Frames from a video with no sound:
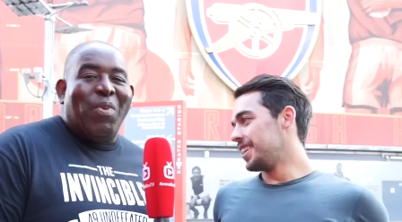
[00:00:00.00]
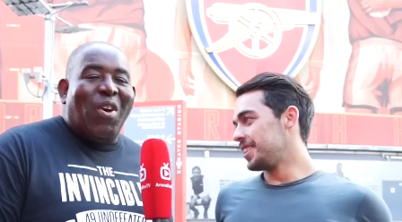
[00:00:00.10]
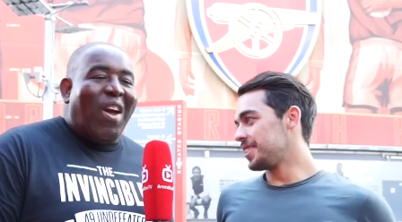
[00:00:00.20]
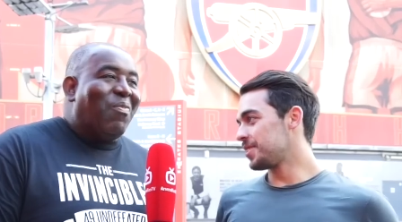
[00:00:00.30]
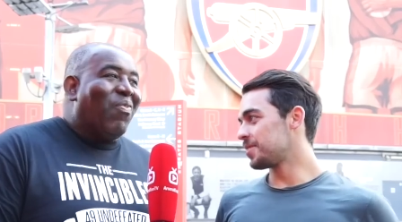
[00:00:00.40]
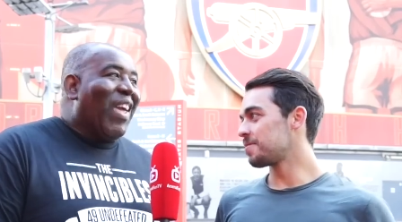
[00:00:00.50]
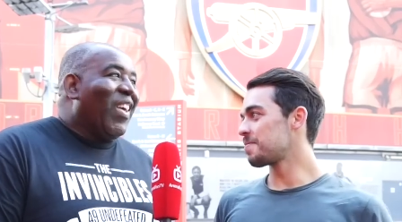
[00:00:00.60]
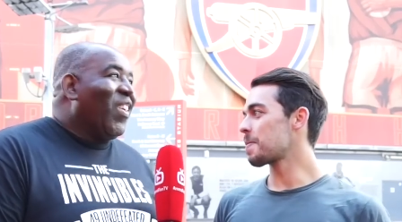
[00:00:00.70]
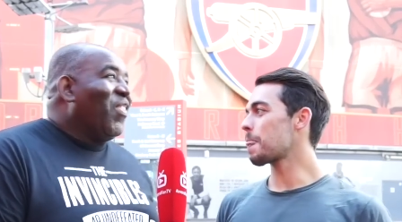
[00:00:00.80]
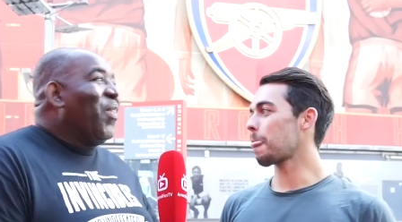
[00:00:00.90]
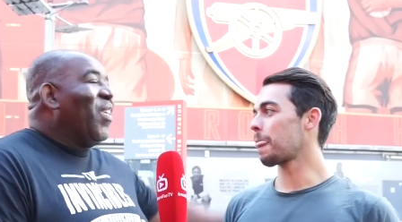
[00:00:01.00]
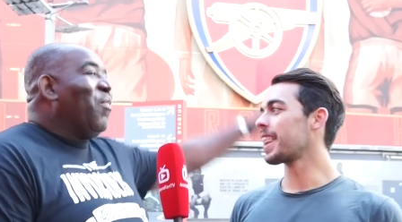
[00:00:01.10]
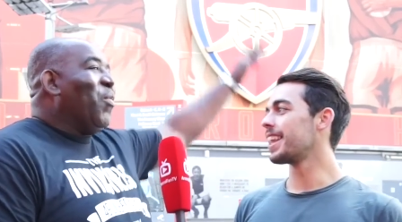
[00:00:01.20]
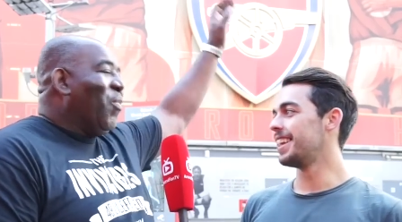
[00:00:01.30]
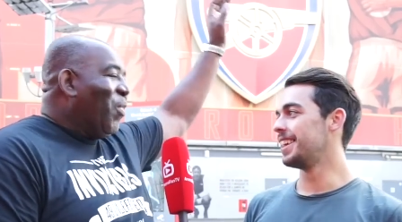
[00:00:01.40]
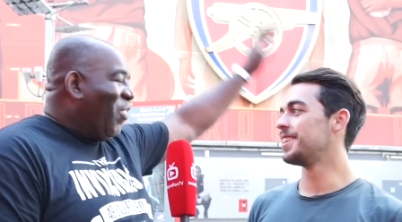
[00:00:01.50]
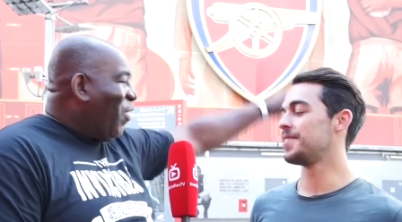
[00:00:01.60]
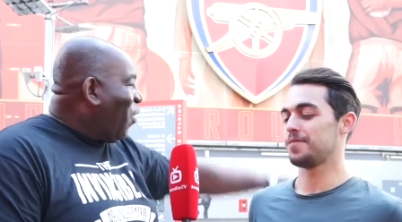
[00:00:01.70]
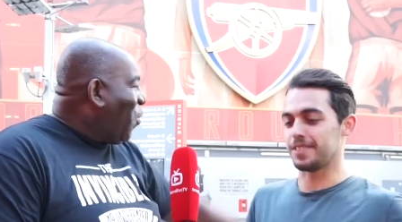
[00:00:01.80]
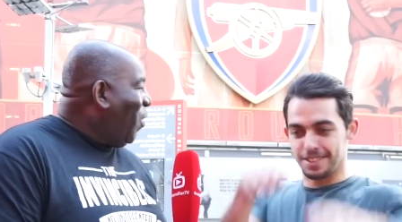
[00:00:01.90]
Speaker 1: behind Wenger doing the what, what do
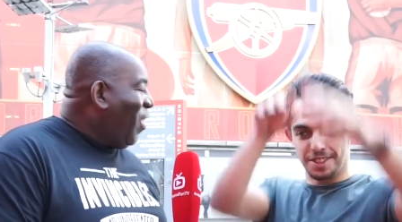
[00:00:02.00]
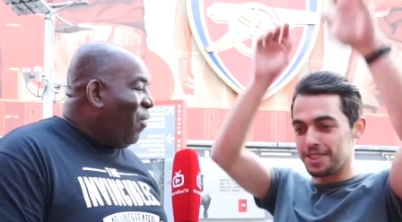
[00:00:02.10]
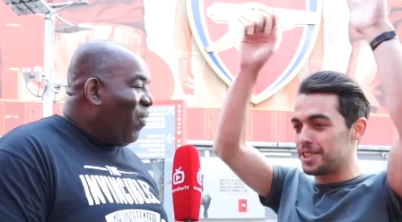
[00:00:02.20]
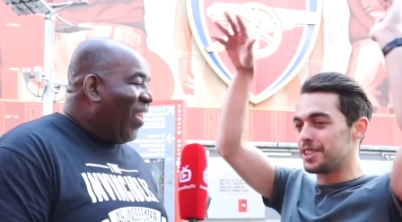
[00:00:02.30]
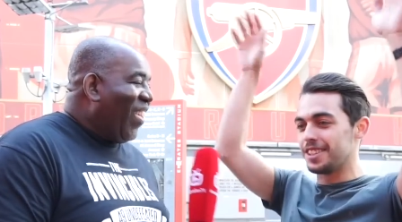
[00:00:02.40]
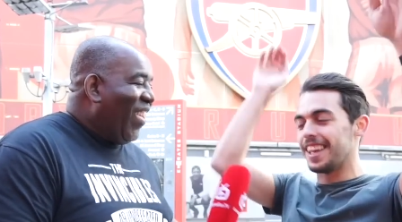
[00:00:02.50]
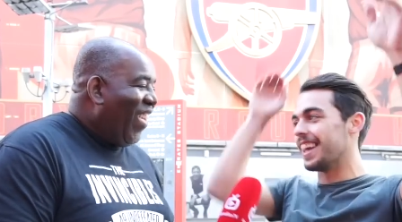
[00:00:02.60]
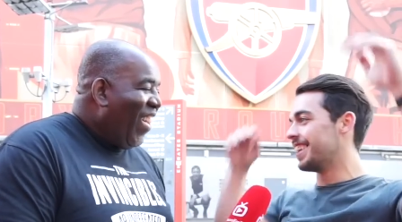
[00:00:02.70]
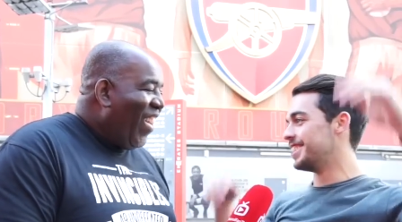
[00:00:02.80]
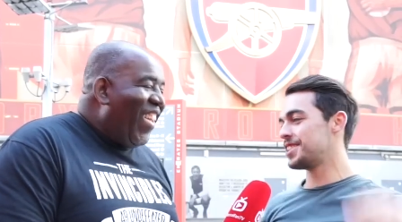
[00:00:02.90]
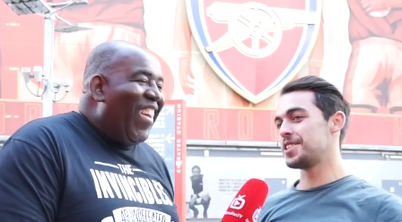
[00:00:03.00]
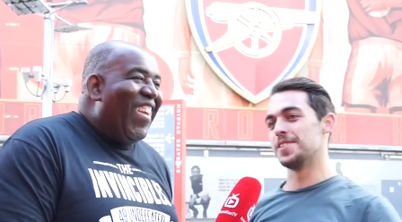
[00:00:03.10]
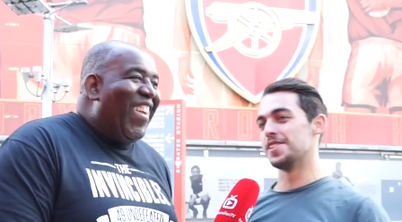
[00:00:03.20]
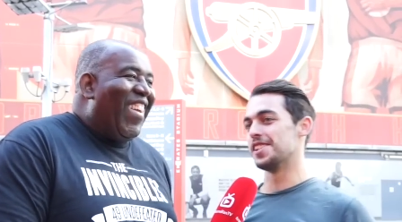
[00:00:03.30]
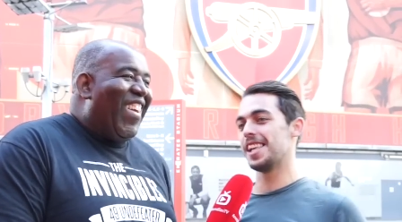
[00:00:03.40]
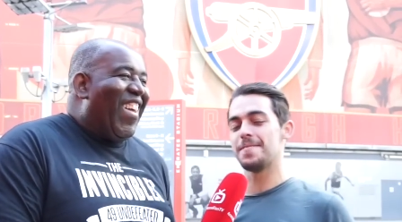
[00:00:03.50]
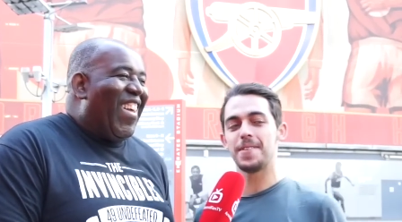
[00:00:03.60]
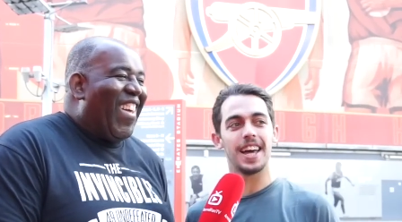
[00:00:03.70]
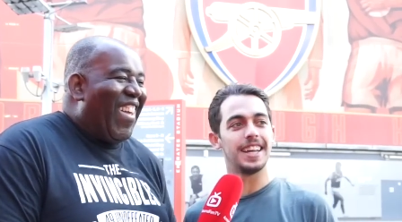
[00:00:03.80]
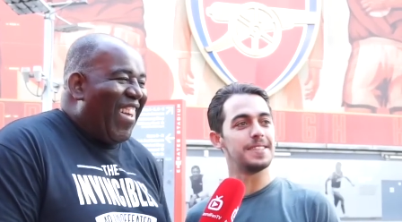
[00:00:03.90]
you lot call it? The Ven- yeah,
Speaker 2: just doing all that
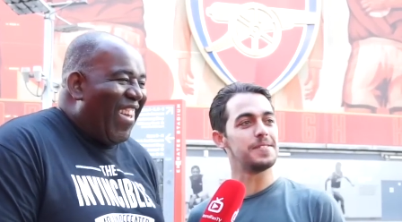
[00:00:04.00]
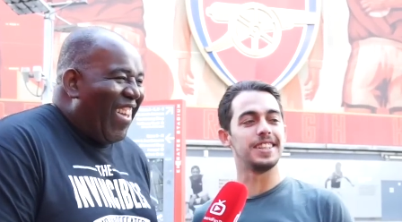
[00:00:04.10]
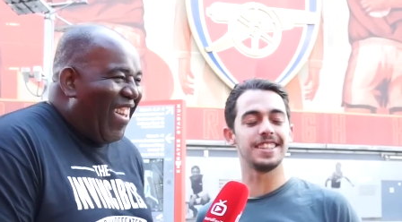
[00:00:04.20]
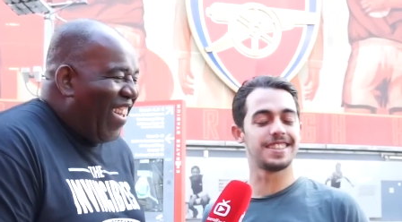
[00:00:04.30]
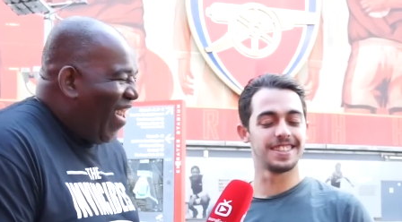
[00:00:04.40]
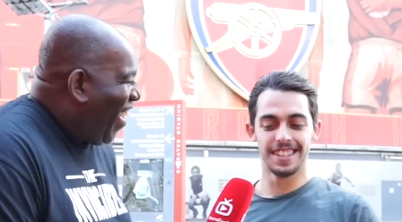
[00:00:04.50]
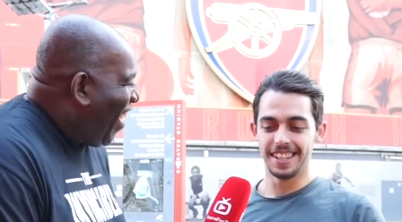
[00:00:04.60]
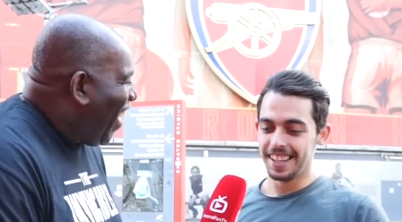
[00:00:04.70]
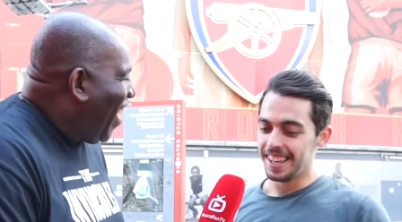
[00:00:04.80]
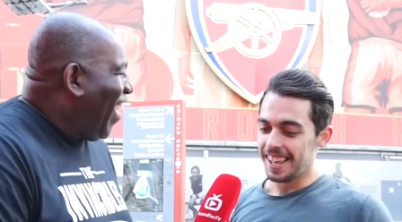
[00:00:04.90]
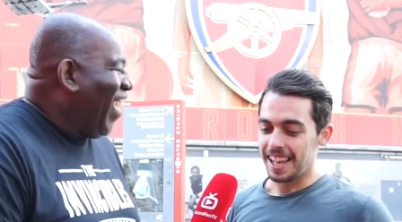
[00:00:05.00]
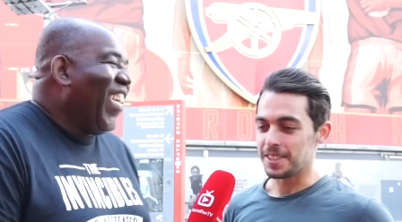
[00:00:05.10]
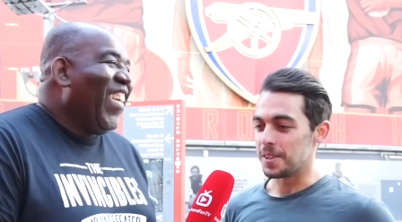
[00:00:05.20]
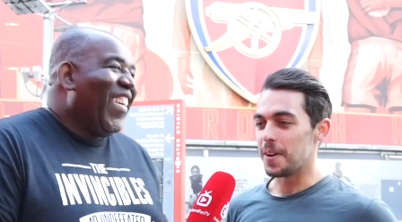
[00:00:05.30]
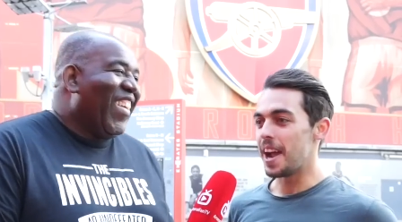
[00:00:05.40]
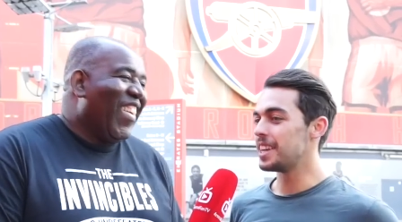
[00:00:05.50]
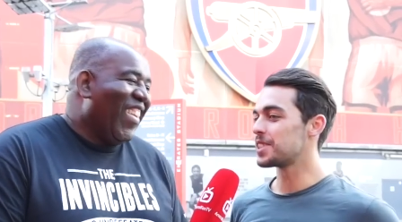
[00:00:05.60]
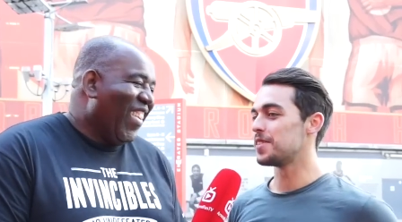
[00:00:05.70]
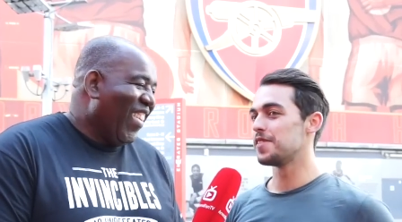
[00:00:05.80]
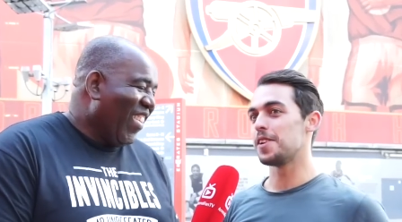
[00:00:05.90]
behind him. It's, I don't know where
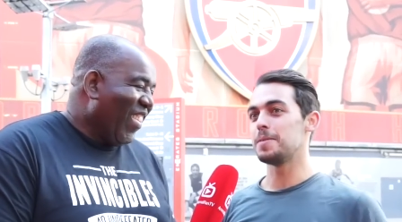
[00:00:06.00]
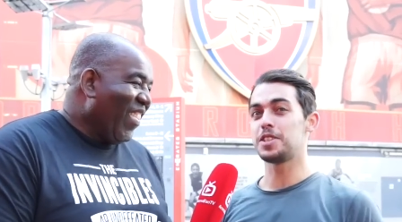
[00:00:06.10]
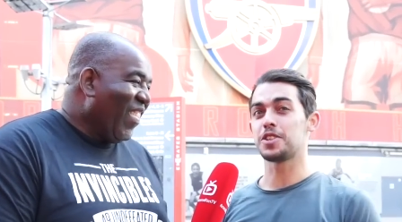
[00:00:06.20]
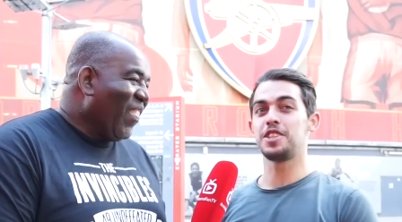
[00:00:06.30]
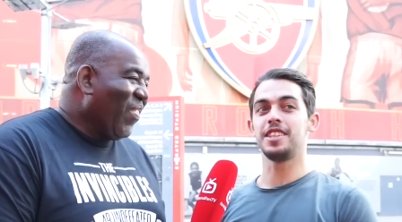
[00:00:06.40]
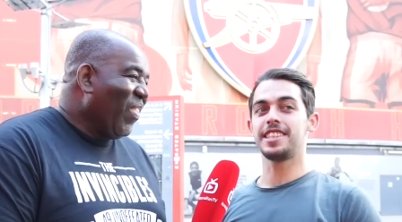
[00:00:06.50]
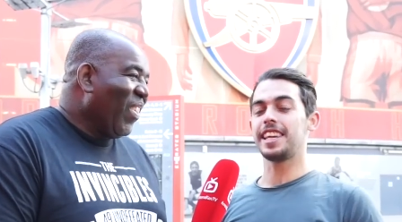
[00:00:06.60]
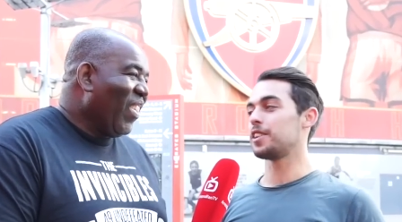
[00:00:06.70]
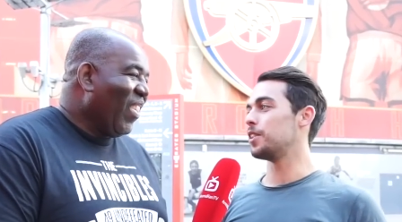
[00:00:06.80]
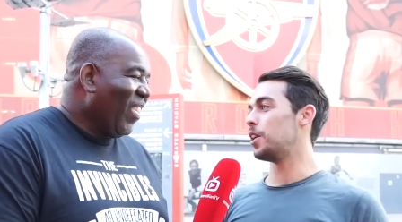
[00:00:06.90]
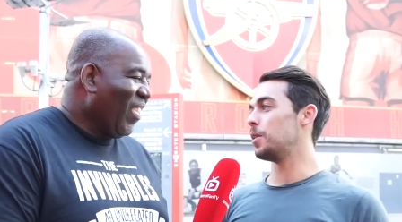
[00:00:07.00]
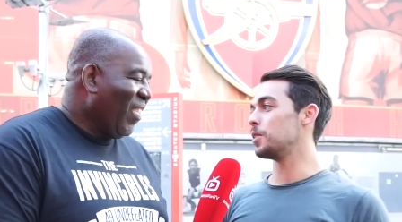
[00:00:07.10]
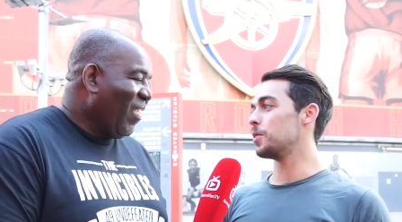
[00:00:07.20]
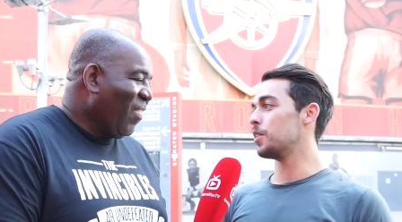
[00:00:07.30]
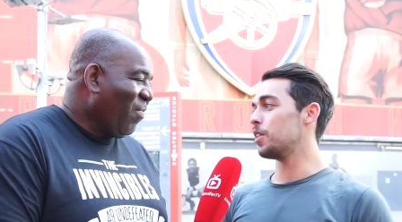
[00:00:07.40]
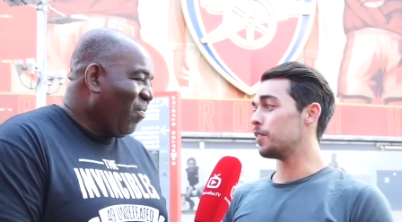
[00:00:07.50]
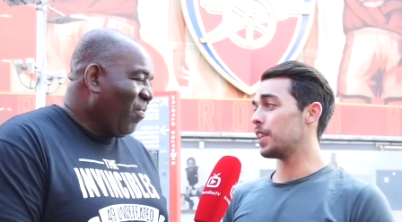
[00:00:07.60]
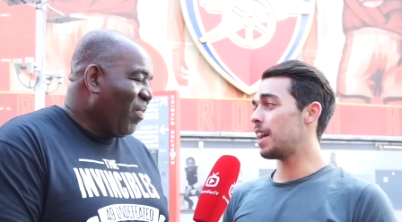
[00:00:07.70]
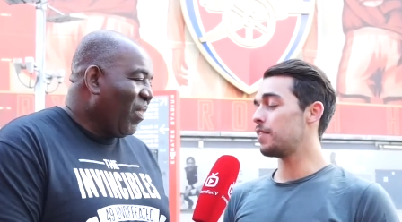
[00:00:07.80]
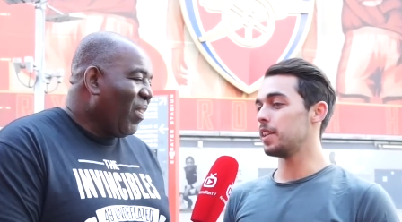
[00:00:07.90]
it's come from. It's just taken on a whole new other
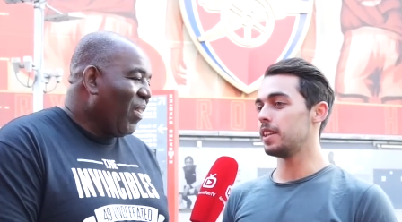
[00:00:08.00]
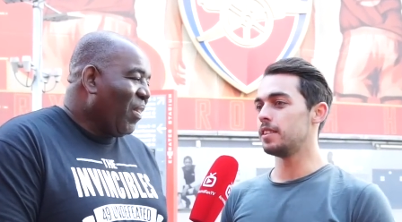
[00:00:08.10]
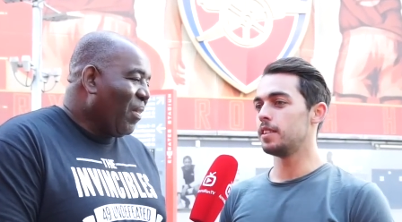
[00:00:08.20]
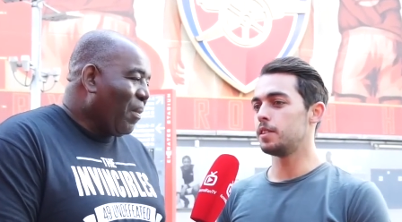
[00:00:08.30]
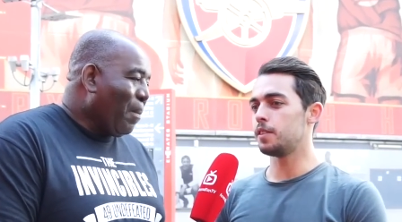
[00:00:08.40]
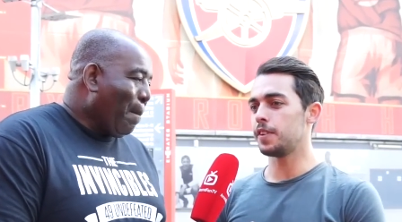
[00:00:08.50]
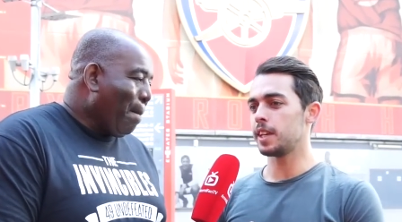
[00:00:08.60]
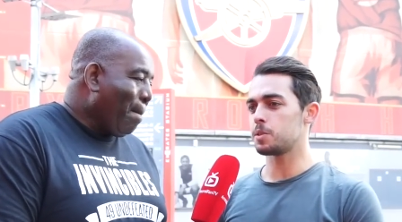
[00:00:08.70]
level. And the thing